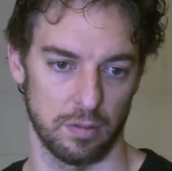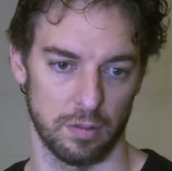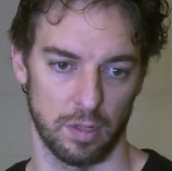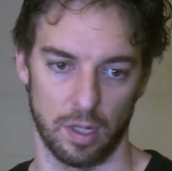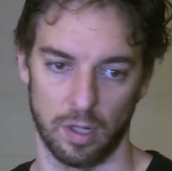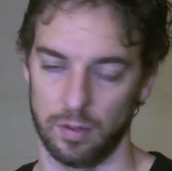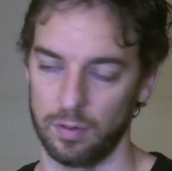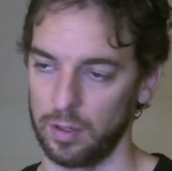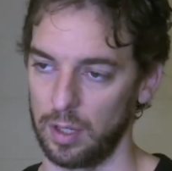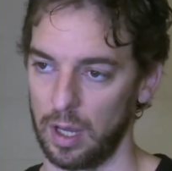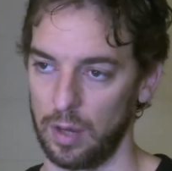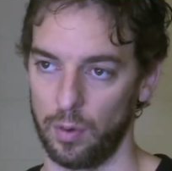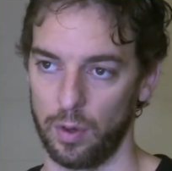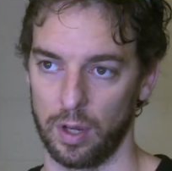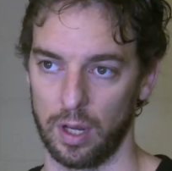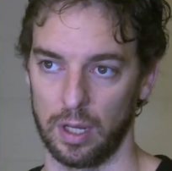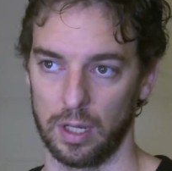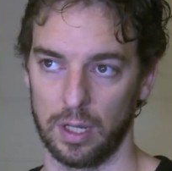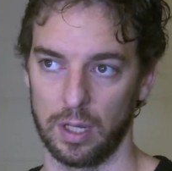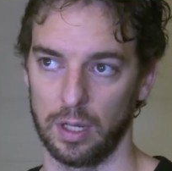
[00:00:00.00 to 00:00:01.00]
You know, I
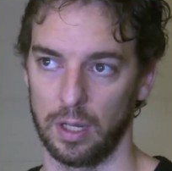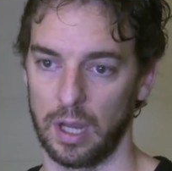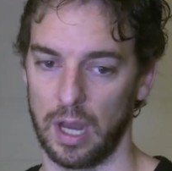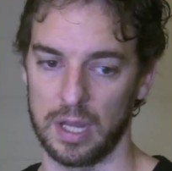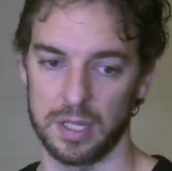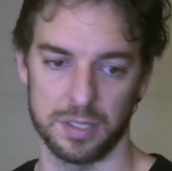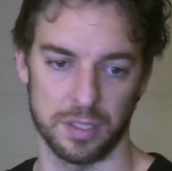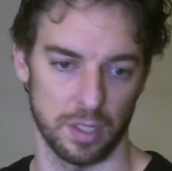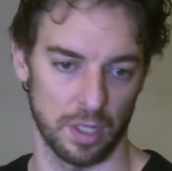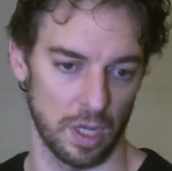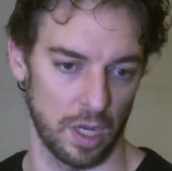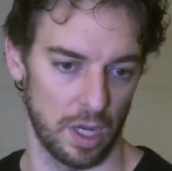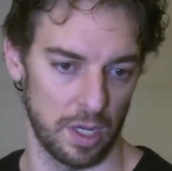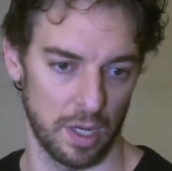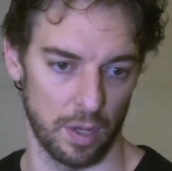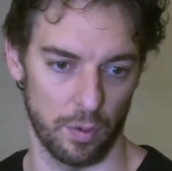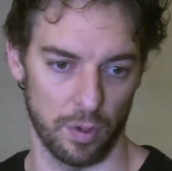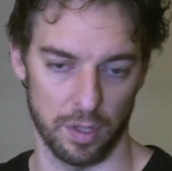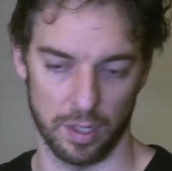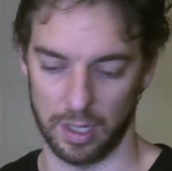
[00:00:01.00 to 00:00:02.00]
want guys to cut.
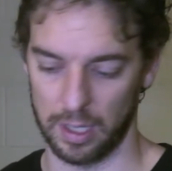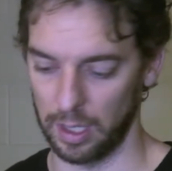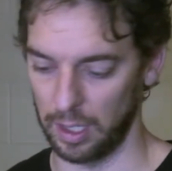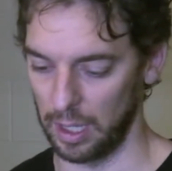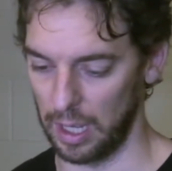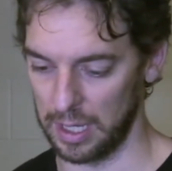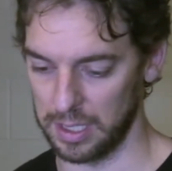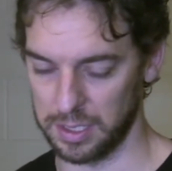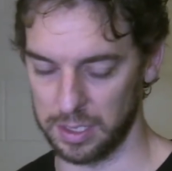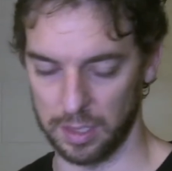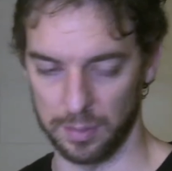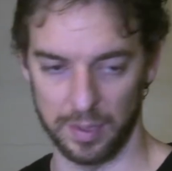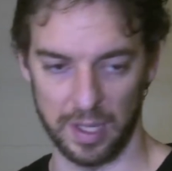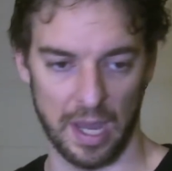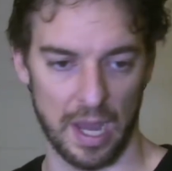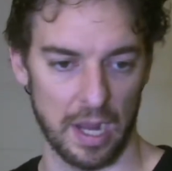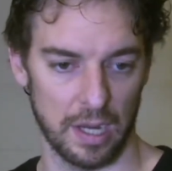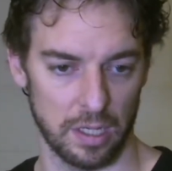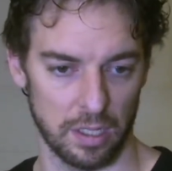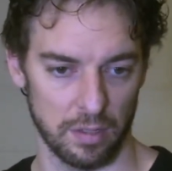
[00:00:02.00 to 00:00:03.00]
I want guys to be
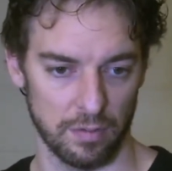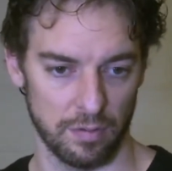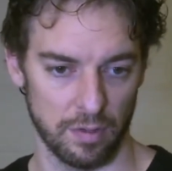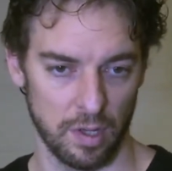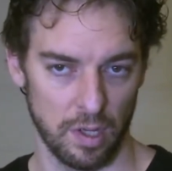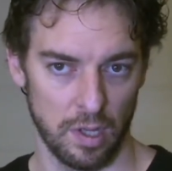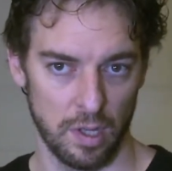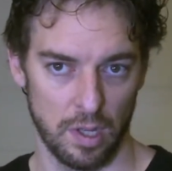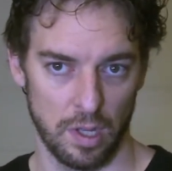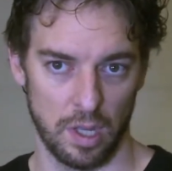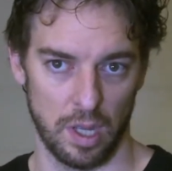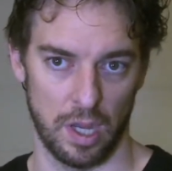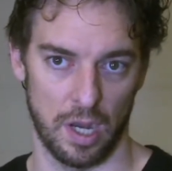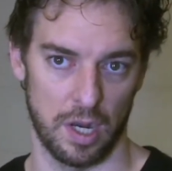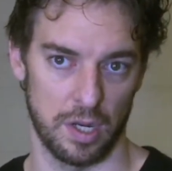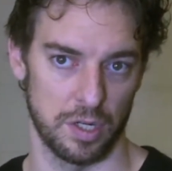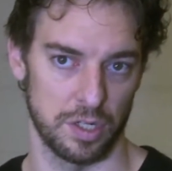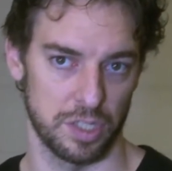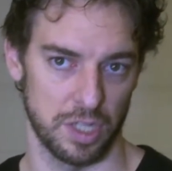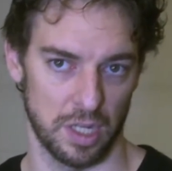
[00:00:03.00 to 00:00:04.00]
active, and
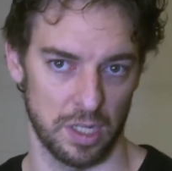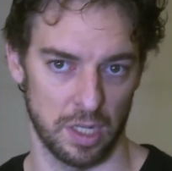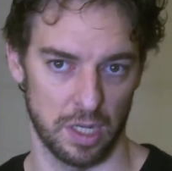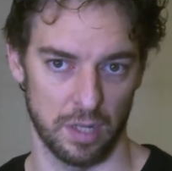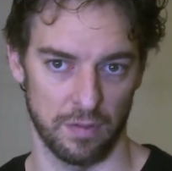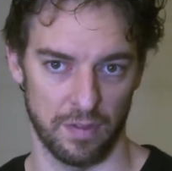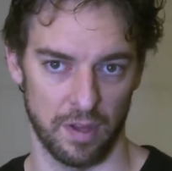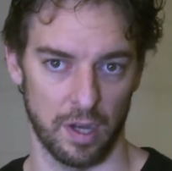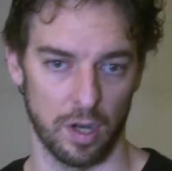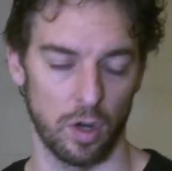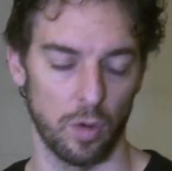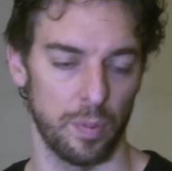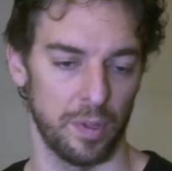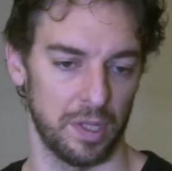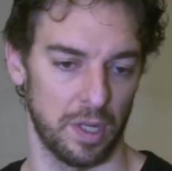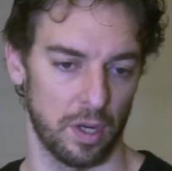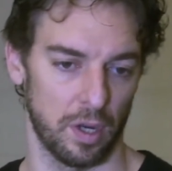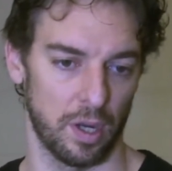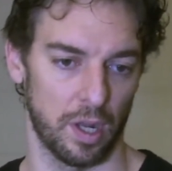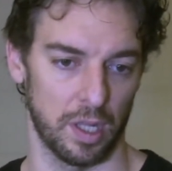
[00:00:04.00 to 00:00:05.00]
understand that if they're open,
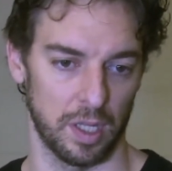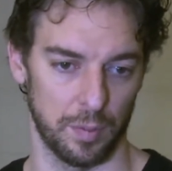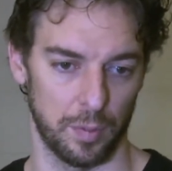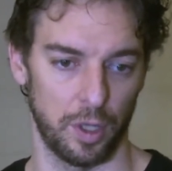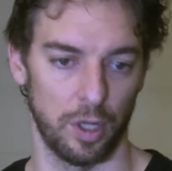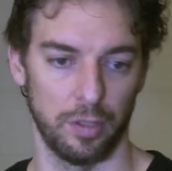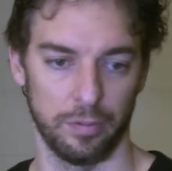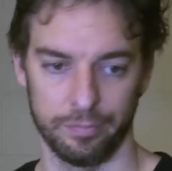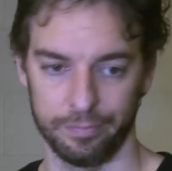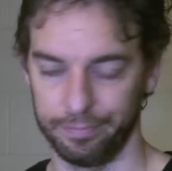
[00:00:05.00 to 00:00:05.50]
they're going to get the ball.